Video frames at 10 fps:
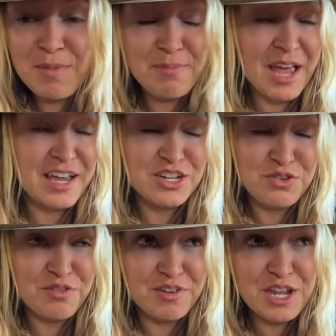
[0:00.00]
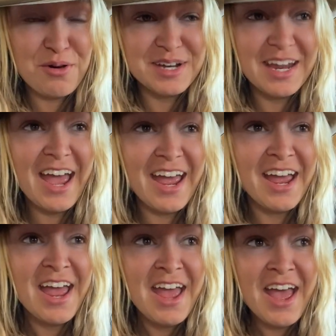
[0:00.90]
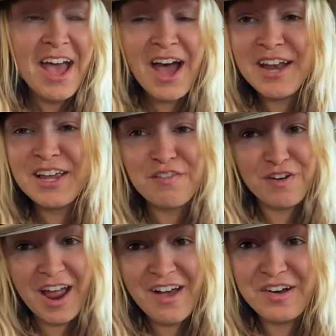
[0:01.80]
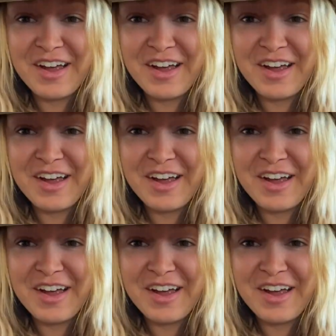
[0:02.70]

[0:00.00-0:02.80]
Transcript: Maybe I can do a video a day hunting for elk,